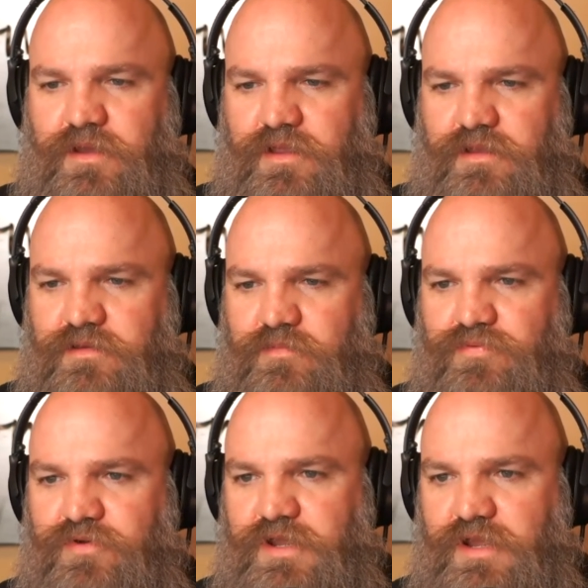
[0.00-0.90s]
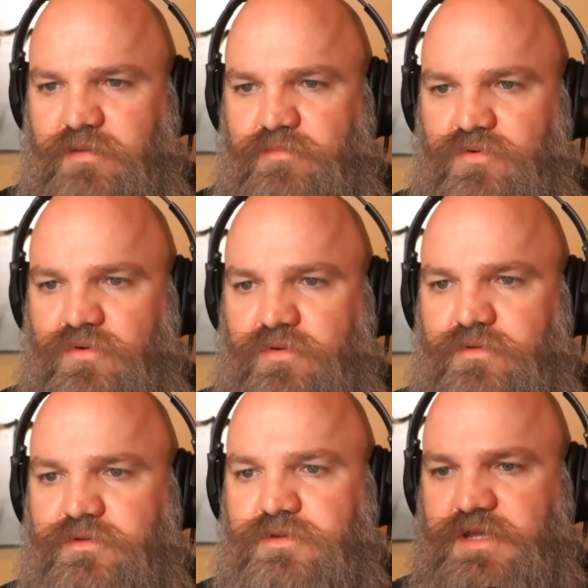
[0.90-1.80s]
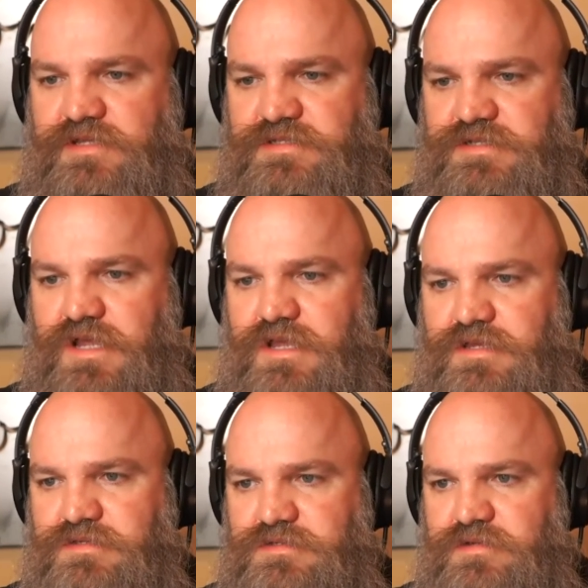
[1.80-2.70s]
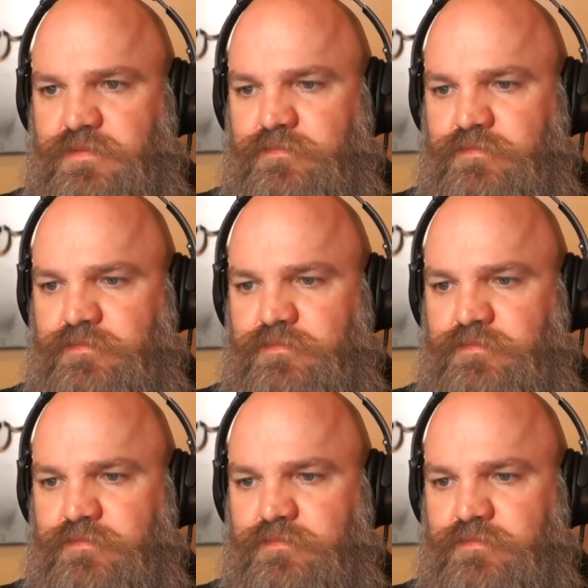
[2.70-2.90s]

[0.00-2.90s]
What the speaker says: In the preamble, it says,